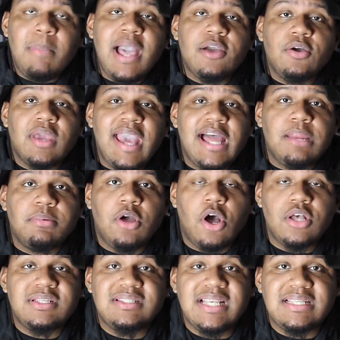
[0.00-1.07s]
Michael Gallup
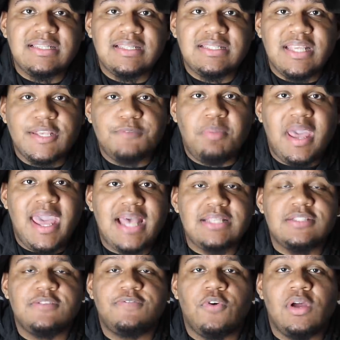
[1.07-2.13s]
caught 66
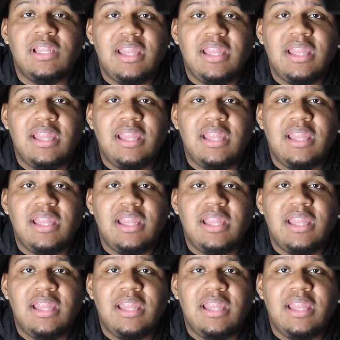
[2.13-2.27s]
passes for